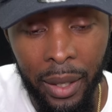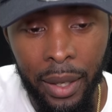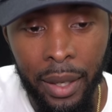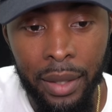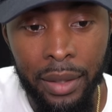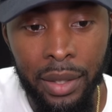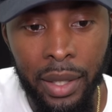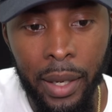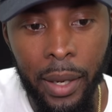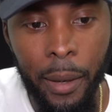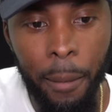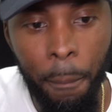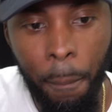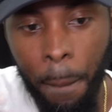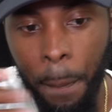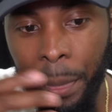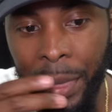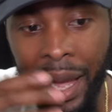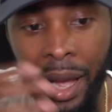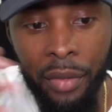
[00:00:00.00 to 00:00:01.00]
See,
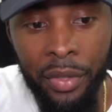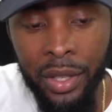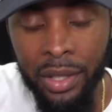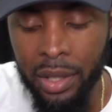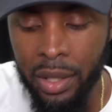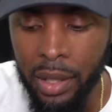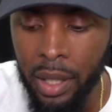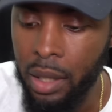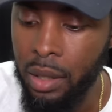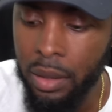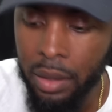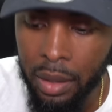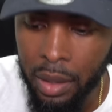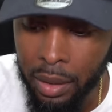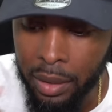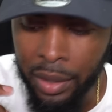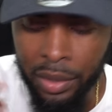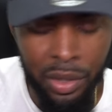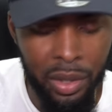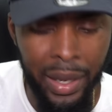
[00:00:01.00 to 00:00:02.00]
now this could
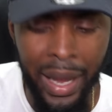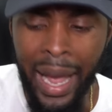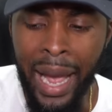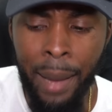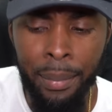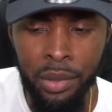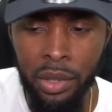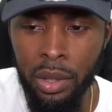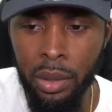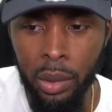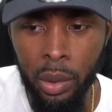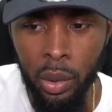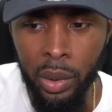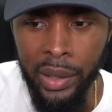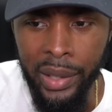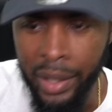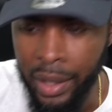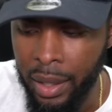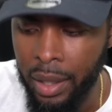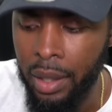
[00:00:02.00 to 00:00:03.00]
this
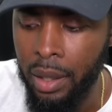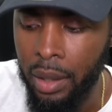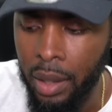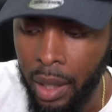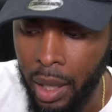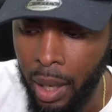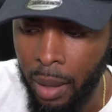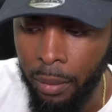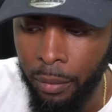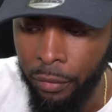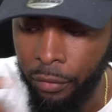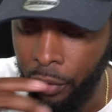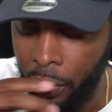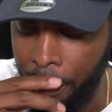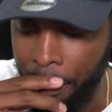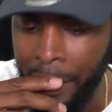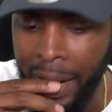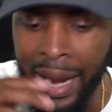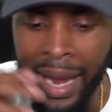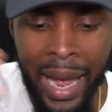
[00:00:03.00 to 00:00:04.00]
absolutely could come from
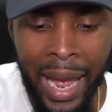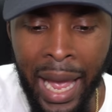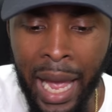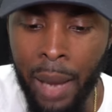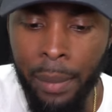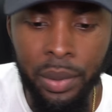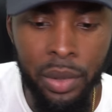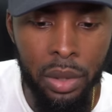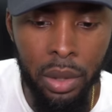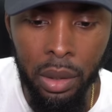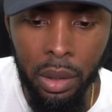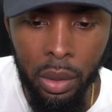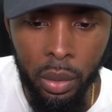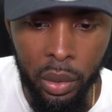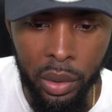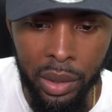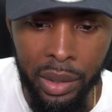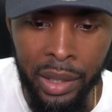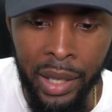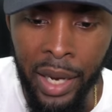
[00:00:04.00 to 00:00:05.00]
my
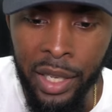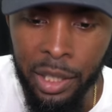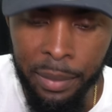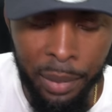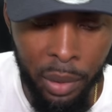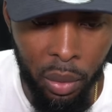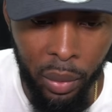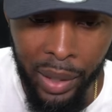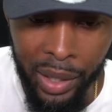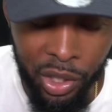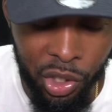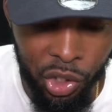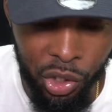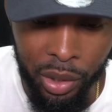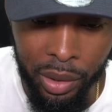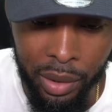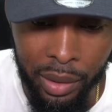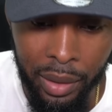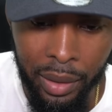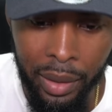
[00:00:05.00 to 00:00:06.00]
absolute
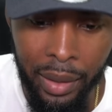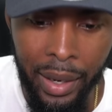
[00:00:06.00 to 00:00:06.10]
desperation